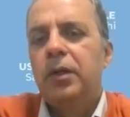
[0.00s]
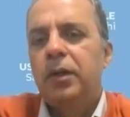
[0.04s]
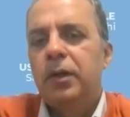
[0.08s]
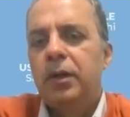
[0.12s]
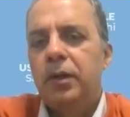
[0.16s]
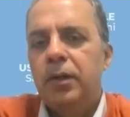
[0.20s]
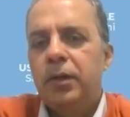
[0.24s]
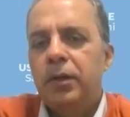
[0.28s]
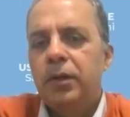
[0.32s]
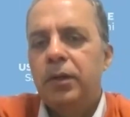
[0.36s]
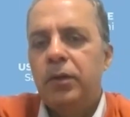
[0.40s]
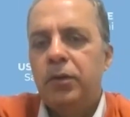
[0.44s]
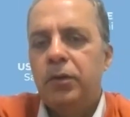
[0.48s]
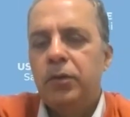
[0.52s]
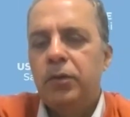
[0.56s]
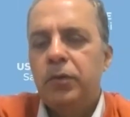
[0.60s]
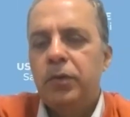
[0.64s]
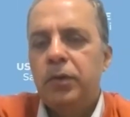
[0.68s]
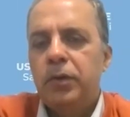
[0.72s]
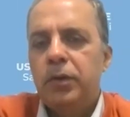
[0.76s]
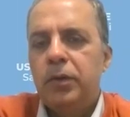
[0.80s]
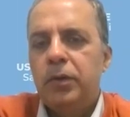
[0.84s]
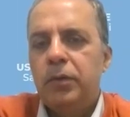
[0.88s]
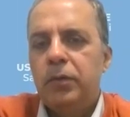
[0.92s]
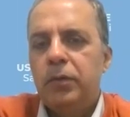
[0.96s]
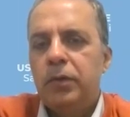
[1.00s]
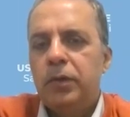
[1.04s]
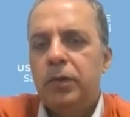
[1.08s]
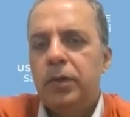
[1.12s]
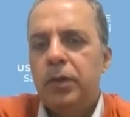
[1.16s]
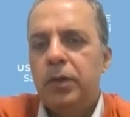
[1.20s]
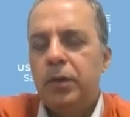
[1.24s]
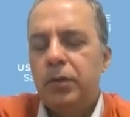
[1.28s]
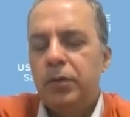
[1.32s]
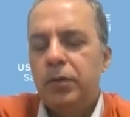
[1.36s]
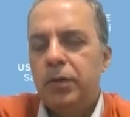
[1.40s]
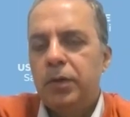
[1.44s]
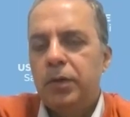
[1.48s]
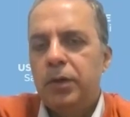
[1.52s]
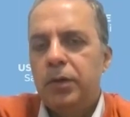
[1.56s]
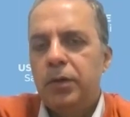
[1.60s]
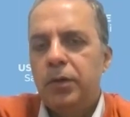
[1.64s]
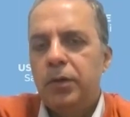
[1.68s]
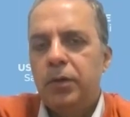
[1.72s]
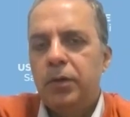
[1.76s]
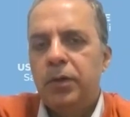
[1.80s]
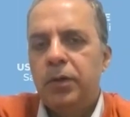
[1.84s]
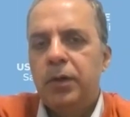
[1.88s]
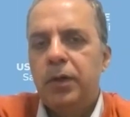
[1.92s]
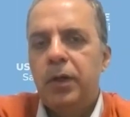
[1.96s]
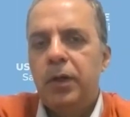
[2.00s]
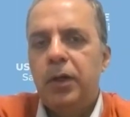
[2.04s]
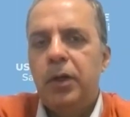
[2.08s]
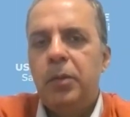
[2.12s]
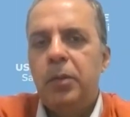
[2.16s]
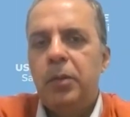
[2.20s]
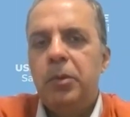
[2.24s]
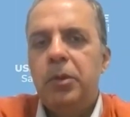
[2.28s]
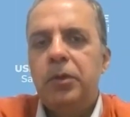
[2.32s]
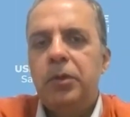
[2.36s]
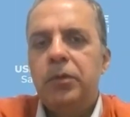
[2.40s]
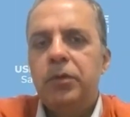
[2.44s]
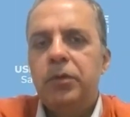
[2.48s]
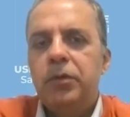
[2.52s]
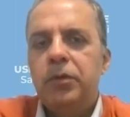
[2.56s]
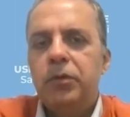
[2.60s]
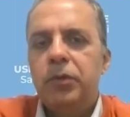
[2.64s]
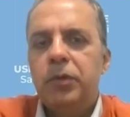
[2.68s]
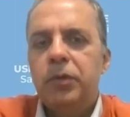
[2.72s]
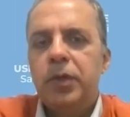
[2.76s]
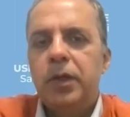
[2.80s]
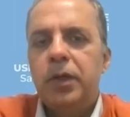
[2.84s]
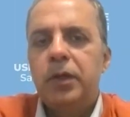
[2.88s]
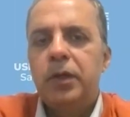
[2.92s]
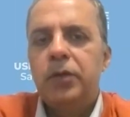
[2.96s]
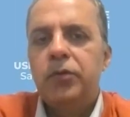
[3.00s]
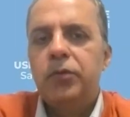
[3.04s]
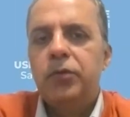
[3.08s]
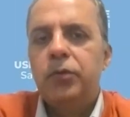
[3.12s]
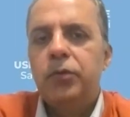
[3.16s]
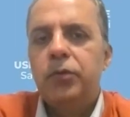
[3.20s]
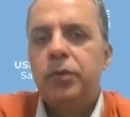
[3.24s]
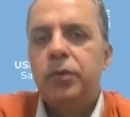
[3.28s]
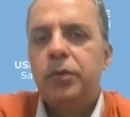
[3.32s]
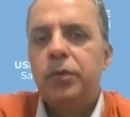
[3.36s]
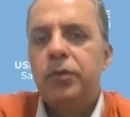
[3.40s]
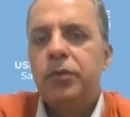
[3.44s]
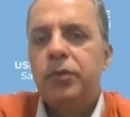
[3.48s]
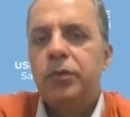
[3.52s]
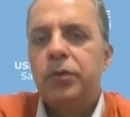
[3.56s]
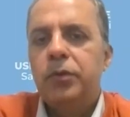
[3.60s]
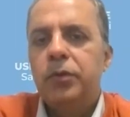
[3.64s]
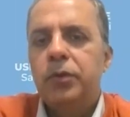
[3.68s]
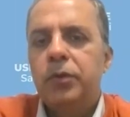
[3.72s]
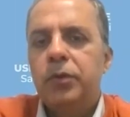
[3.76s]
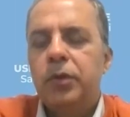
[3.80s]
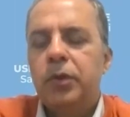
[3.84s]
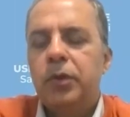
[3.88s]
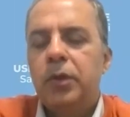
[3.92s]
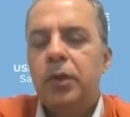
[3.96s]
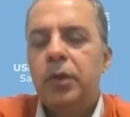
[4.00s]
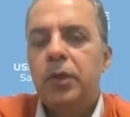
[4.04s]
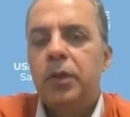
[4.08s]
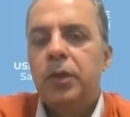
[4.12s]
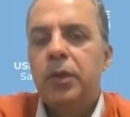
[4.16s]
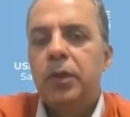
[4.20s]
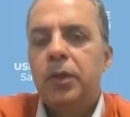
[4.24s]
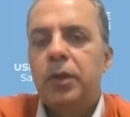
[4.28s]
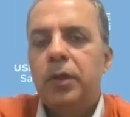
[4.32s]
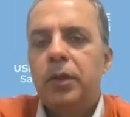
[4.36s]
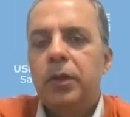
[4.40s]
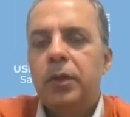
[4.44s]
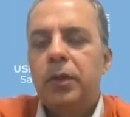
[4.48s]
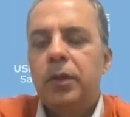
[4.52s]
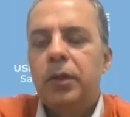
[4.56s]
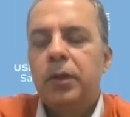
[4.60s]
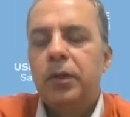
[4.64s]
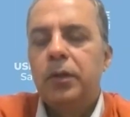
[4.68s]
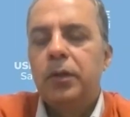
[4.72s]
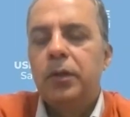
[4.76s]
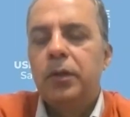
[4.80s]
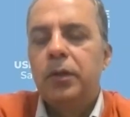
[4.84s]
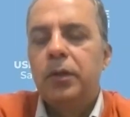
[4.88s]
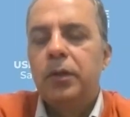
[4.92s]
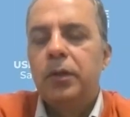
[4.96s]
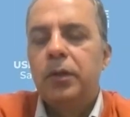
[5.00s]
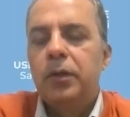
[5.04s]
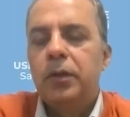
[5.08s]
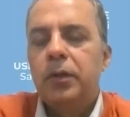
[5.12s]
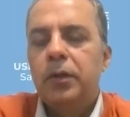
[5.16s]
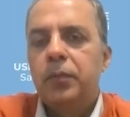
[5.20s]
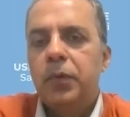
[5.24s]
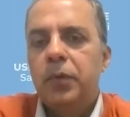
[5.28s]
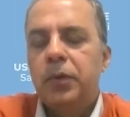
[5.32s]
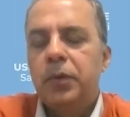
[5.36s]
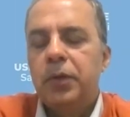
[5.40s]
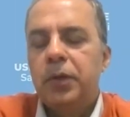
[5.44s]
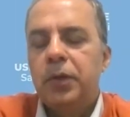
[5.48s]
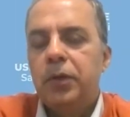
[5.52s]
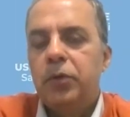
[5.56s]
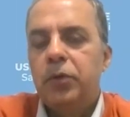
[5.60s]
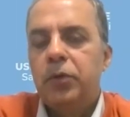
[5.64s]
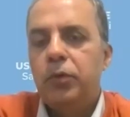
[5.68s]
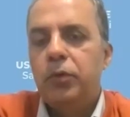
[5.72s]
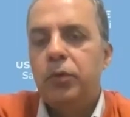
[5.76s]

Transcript: we cover it on a daily basis with our students. So on a